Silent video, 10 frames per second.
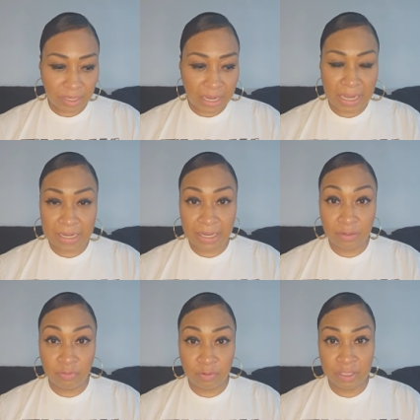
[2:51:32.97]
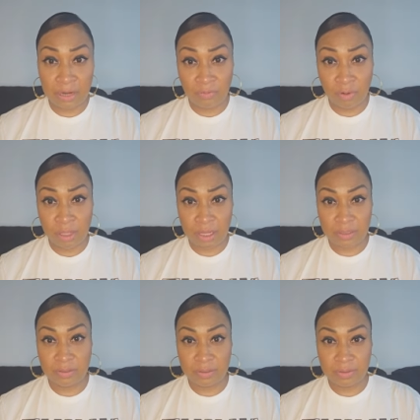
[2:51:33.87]
I can't afford that
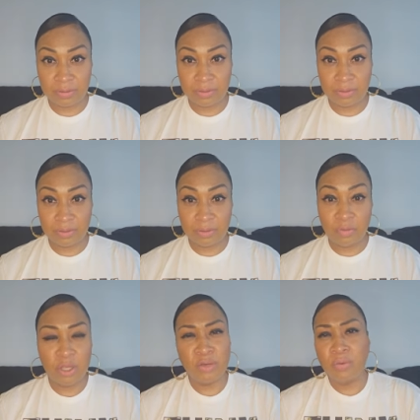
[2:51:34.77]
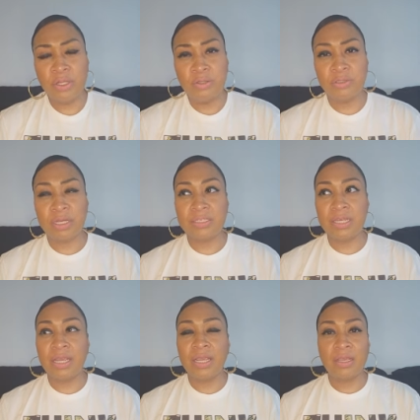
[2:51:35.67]
Rolex? What you what are you trying to
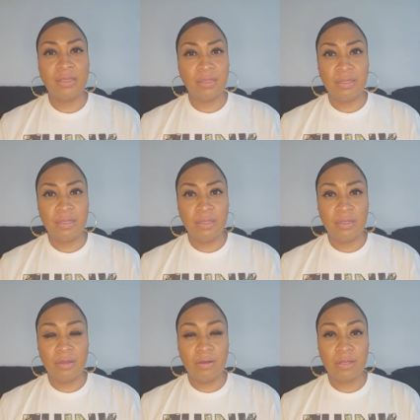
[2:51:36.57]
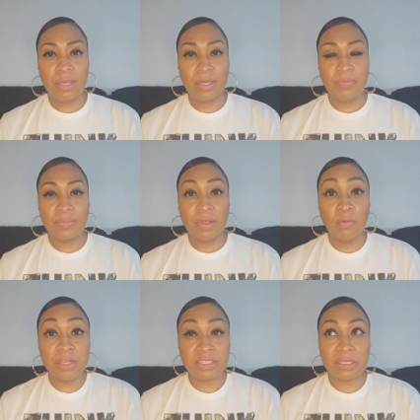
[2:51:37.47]
say? Okay?
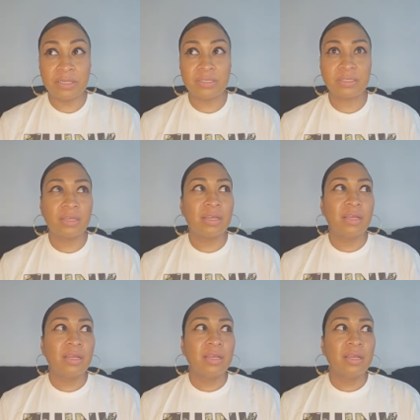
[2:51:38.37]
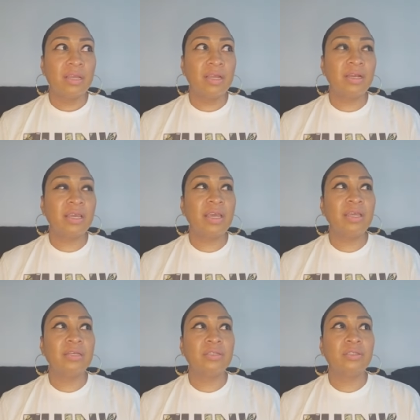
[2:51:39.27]
Wish list.
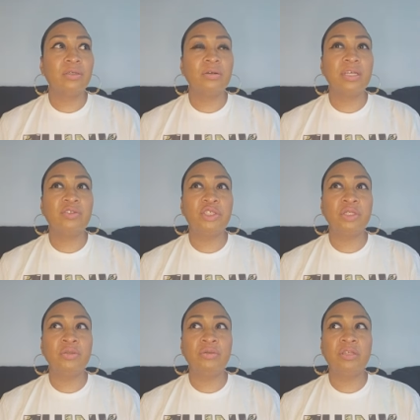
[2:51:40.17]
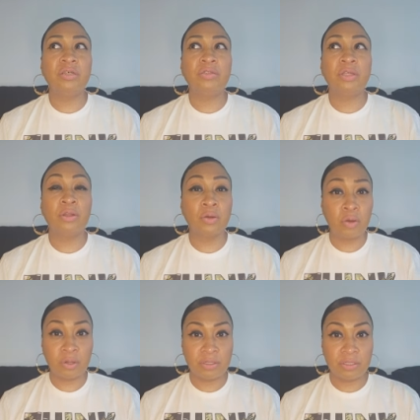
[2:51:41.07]
Okay, so if she knew the the
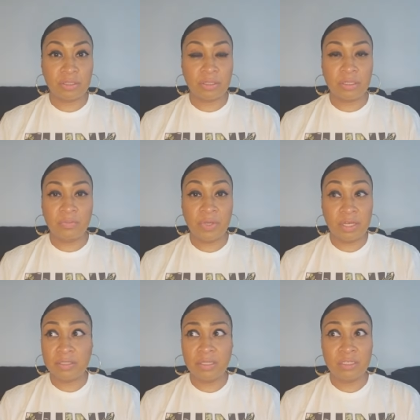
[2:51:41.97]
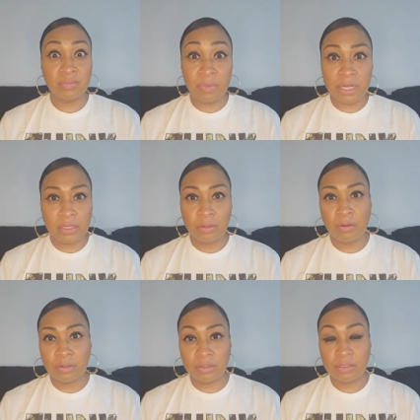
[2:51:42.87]
laws, because there's many
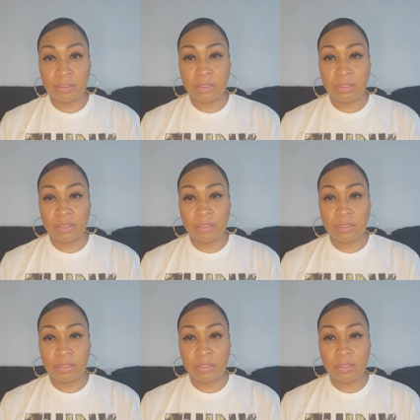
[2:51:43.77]
laws.